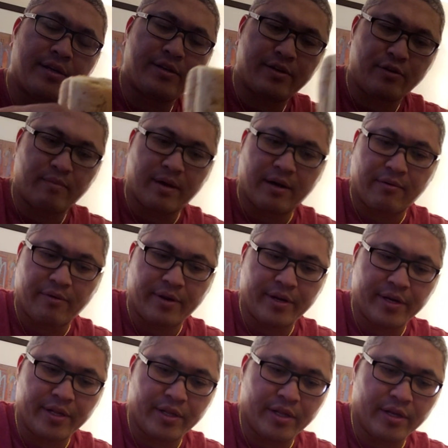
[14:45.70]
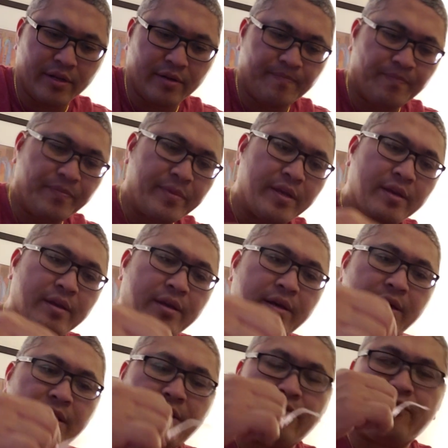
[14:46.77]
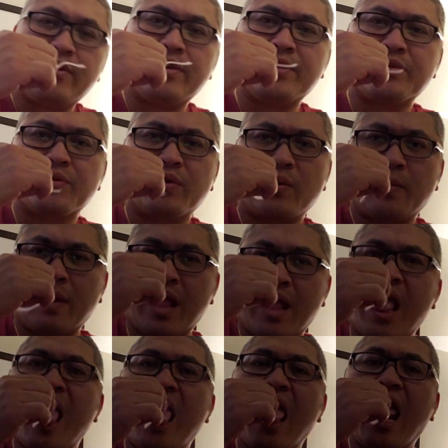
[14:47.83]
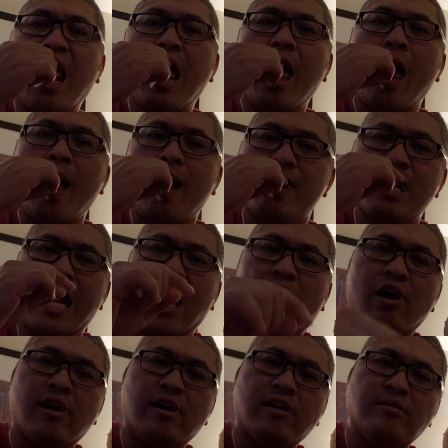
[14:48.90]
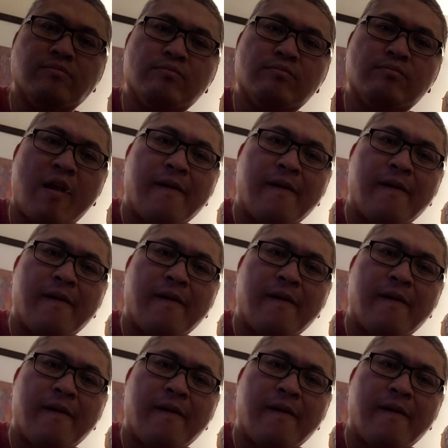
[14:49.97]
2-mile run in the fitness room. Then